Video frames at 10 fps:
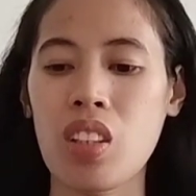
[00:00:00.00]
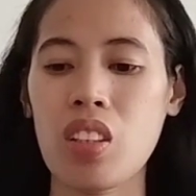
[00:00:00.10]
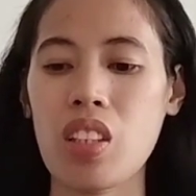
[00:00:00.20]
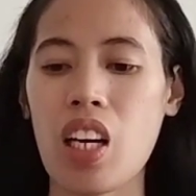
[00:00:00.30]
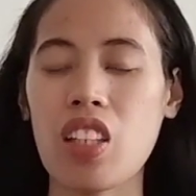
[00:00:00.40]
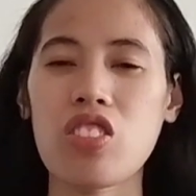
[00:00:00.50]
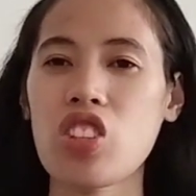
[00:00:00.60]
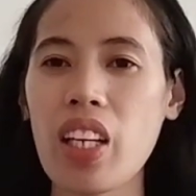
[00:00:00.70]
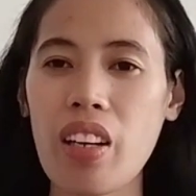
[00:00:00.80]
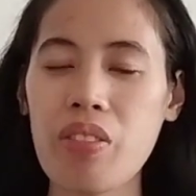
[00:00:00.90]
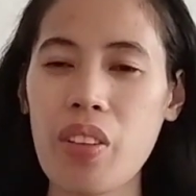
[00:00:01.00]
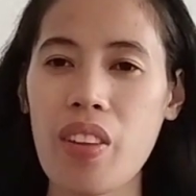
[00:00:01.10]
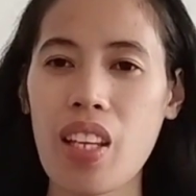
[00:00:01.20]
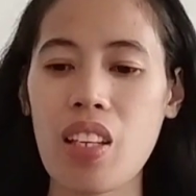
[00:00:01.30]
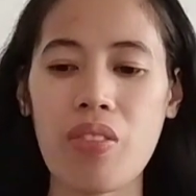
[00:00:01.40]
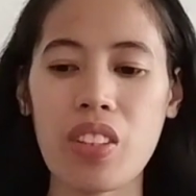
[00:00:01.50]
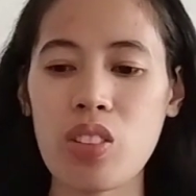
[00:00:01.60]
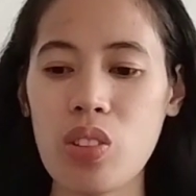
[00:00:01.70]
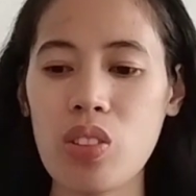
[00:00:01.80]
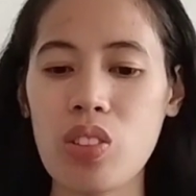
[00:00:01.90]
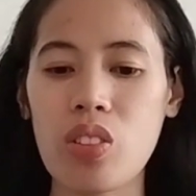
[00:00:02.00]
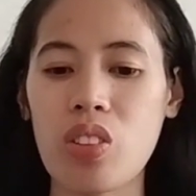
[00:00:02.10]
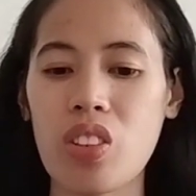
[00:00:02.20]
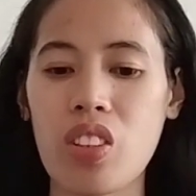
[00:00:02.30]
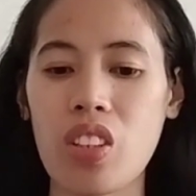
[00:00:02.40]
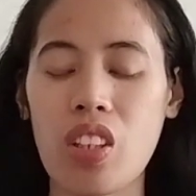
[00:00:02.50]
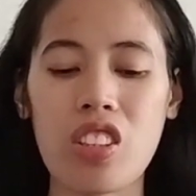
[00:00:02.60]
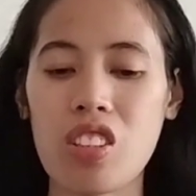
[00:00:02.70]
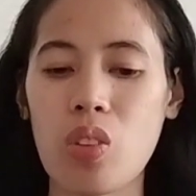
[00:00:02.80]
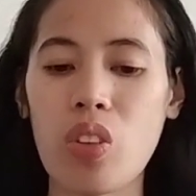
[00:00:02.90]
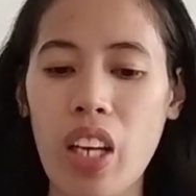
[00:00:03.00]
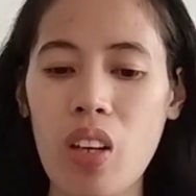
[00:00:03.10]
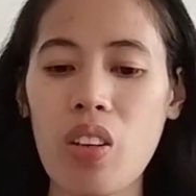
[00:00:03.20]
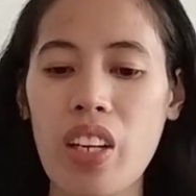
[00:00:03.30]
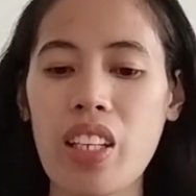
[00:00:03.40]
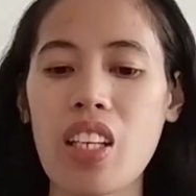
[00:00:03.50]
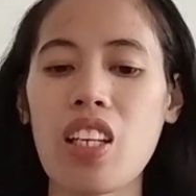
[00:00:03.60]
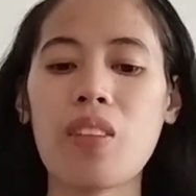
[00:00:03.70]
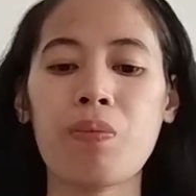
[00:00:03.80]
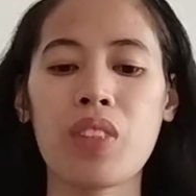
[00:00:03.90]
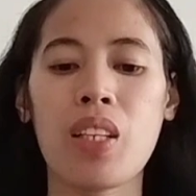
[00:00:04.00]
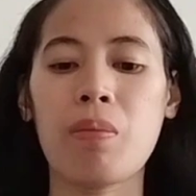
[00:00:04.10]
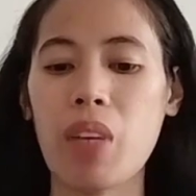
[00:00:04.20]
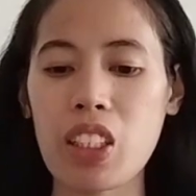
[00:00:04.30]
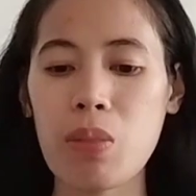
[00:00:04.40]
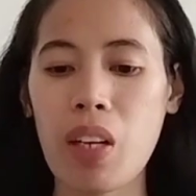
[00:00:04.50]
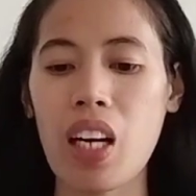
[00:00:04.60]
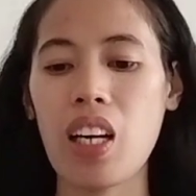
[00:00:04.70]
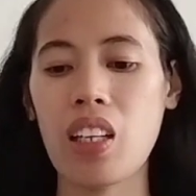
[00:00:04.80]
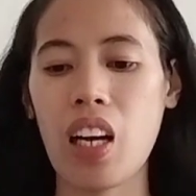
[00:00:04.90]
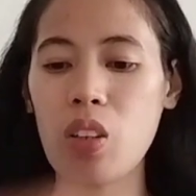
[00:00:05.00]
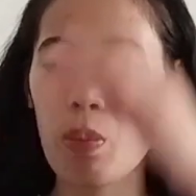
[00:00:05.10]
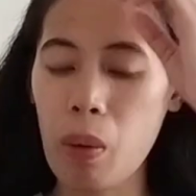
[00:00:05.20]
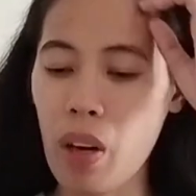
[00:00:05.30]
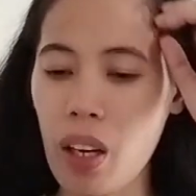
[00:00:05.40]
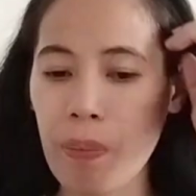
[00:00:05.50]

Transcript: Yeah, check everything if it's good or it's okay already, match ba, ano pa ba.